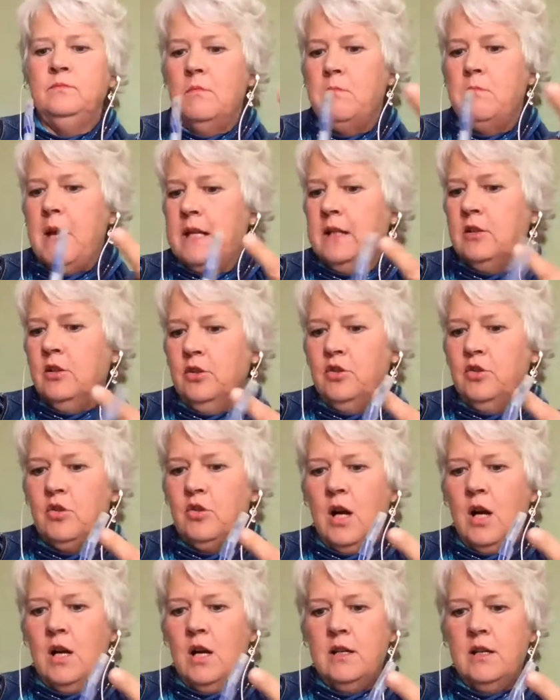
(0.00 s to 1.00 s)
medical
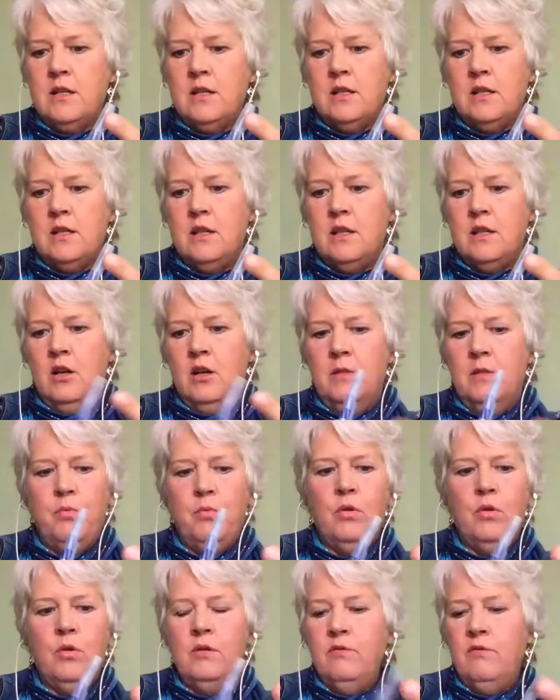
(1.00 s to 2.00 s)
drugs are
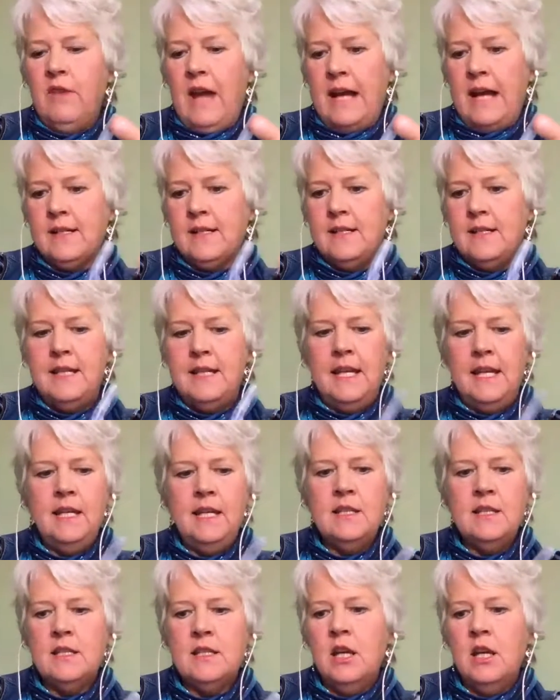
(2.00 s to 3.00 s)
important,
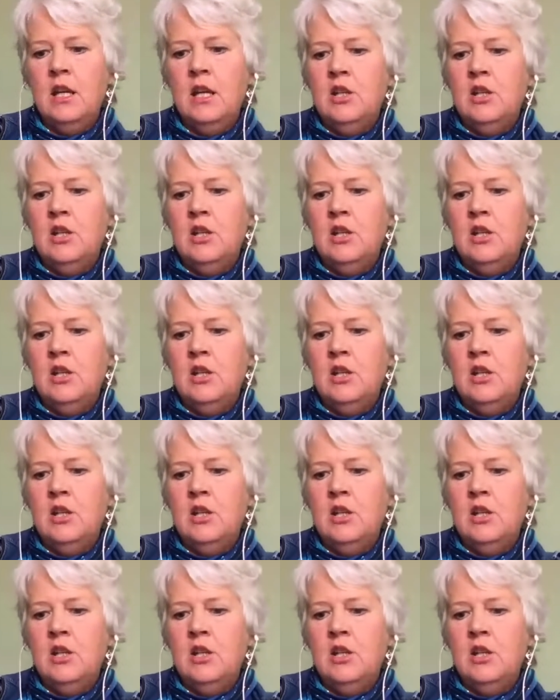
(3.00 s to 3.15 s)
vaccines,